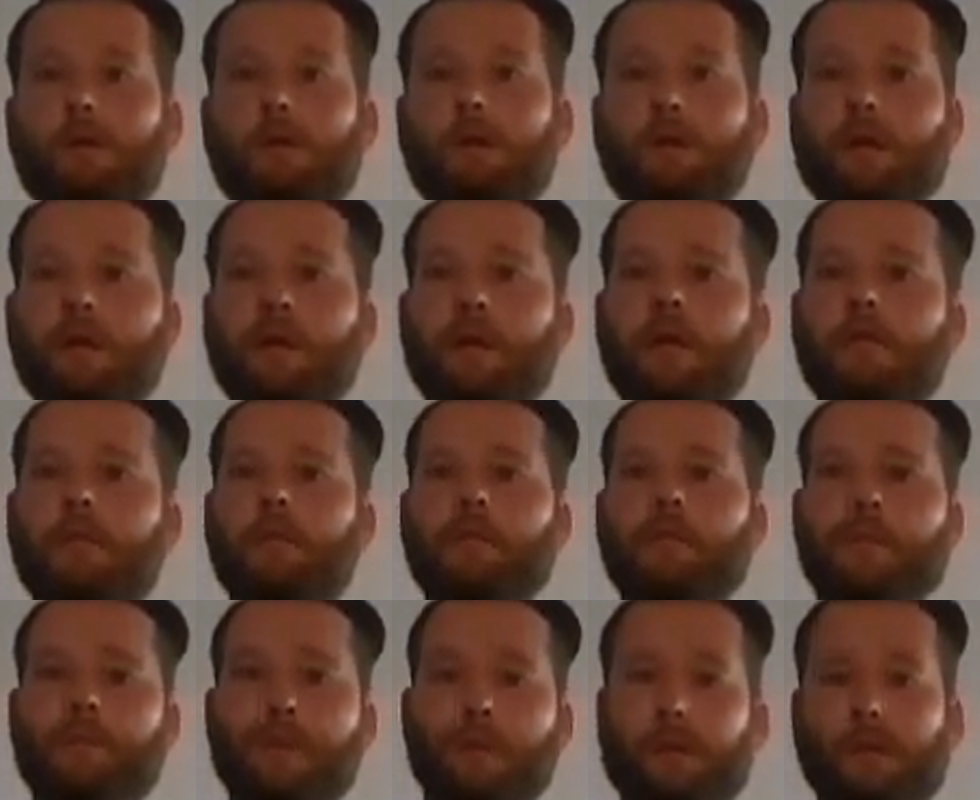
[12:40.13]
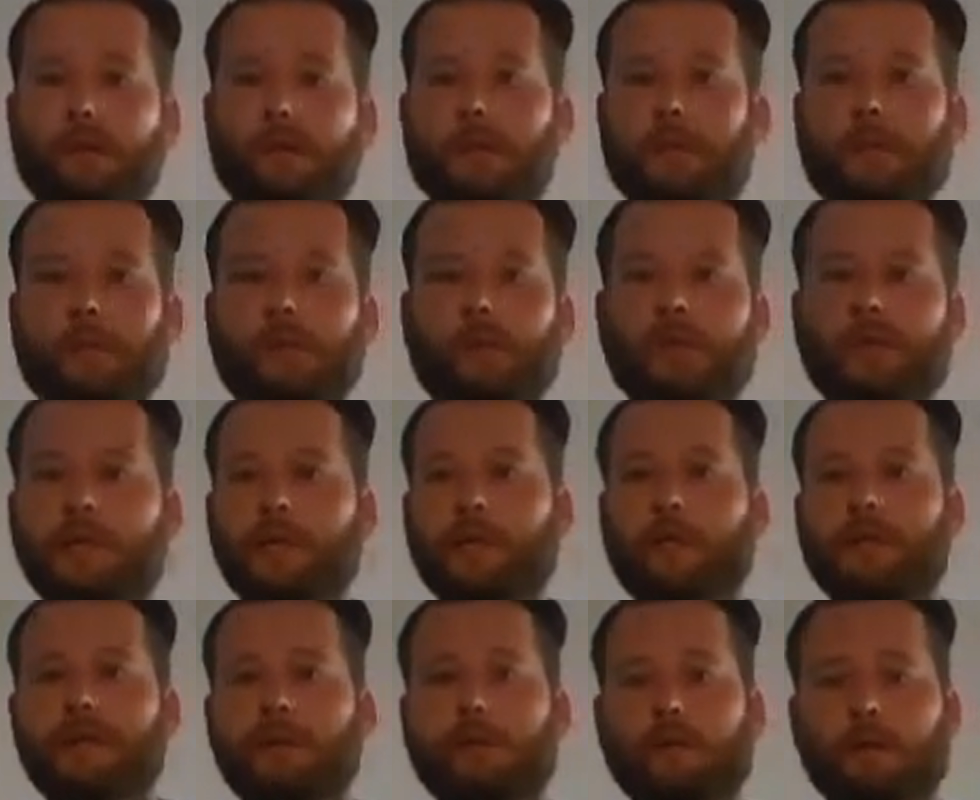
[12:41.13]
Okay, but it's a
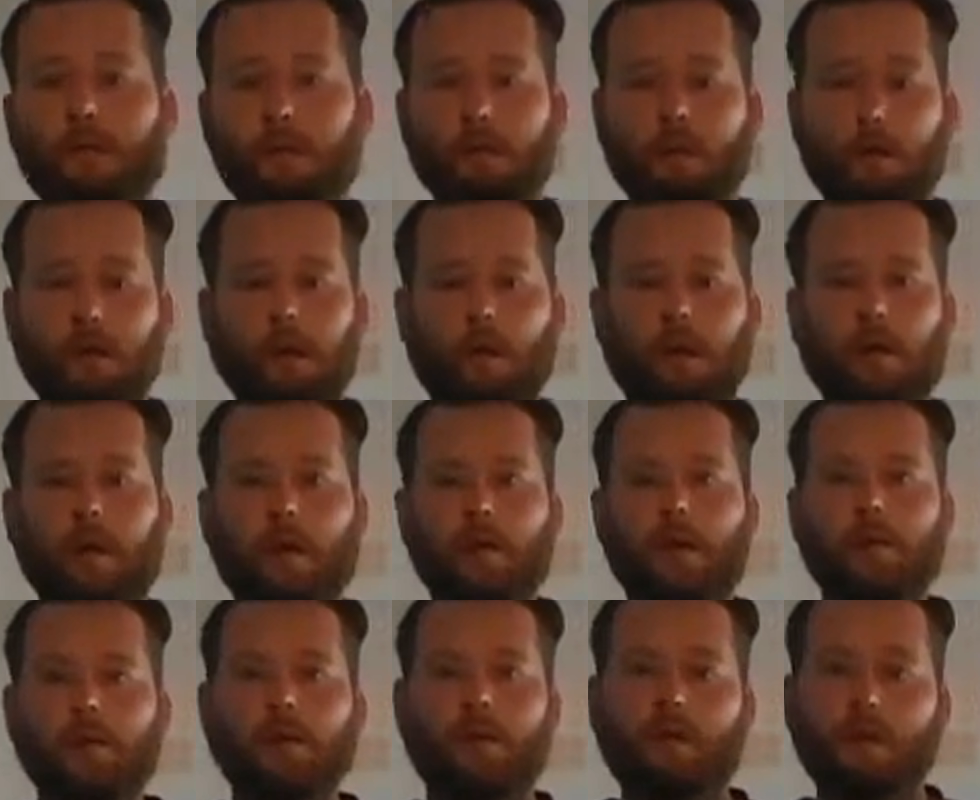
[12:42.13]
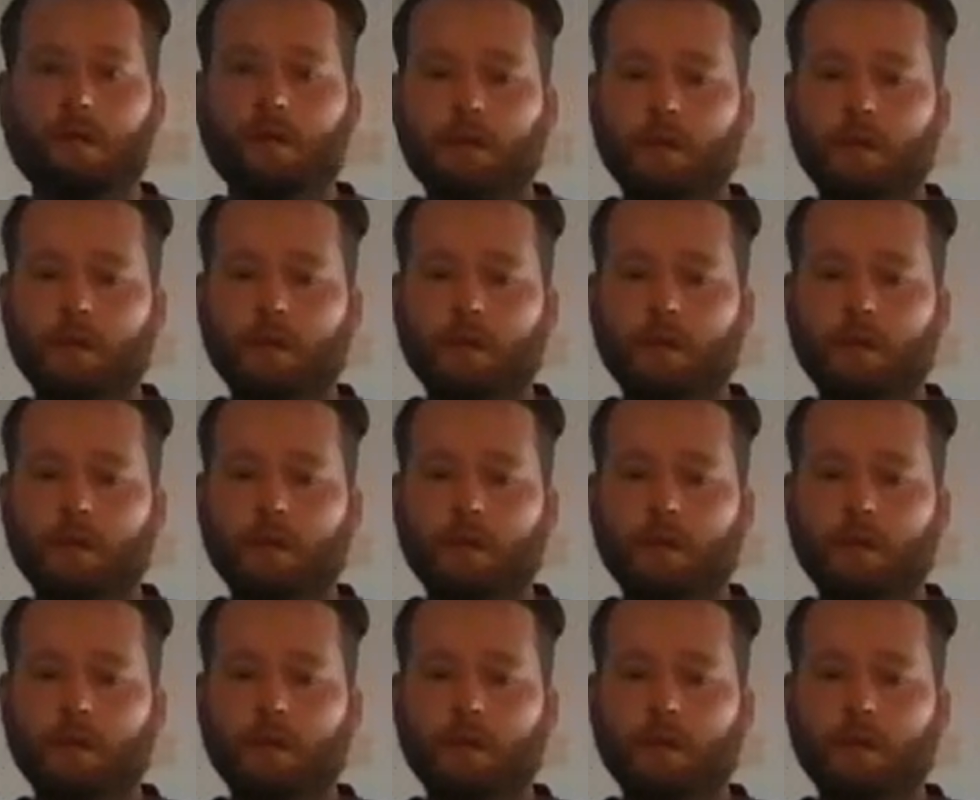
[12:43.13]
process, and